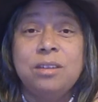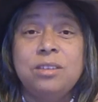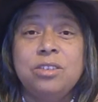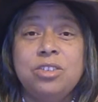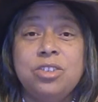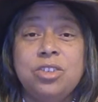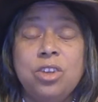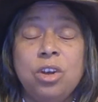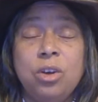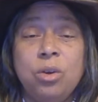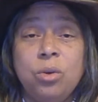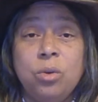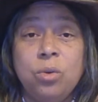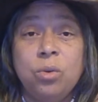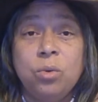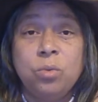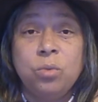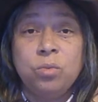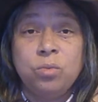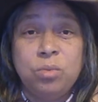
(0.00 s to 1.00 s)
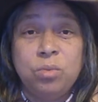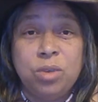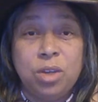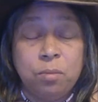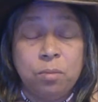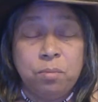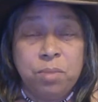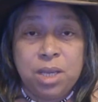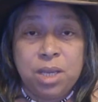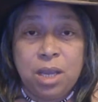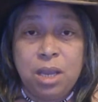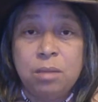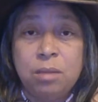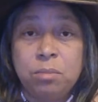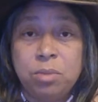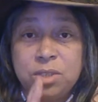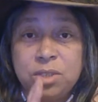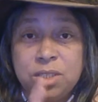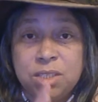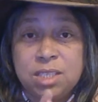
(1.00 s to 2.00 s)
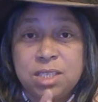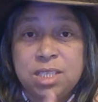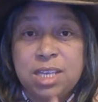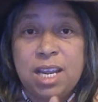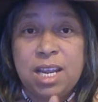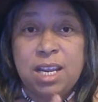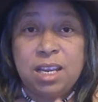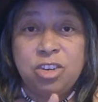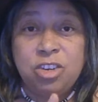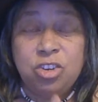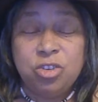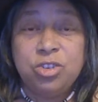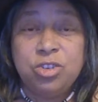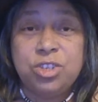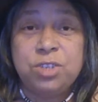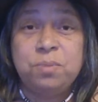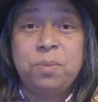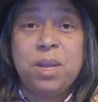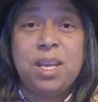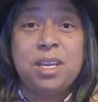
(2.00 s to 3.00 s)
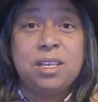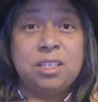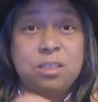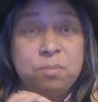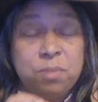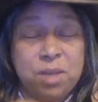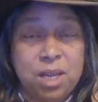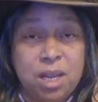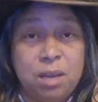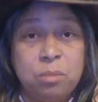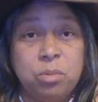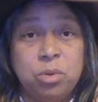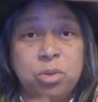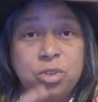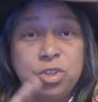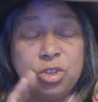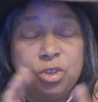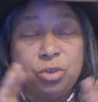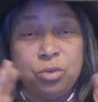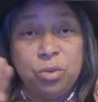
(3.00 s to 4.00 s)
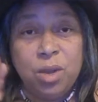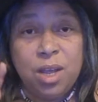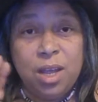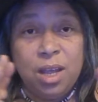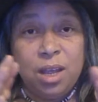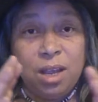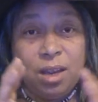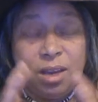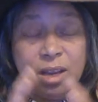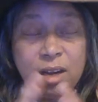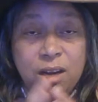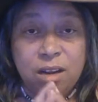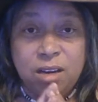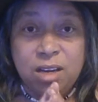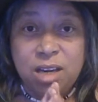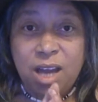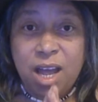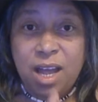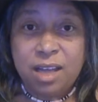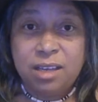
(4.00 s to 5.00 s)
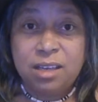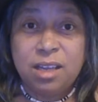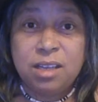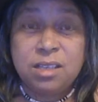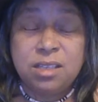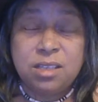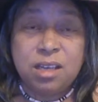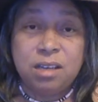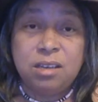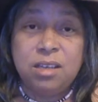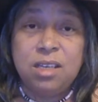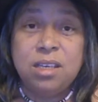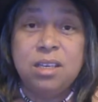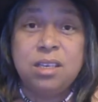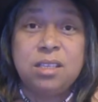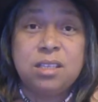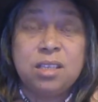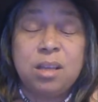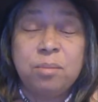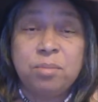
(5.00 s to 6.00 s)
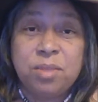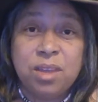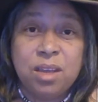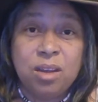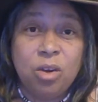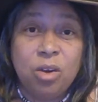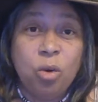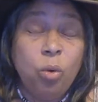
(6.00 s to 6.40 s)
So, you know, be able to stay in your space, be able to, you know, not get sucked into something.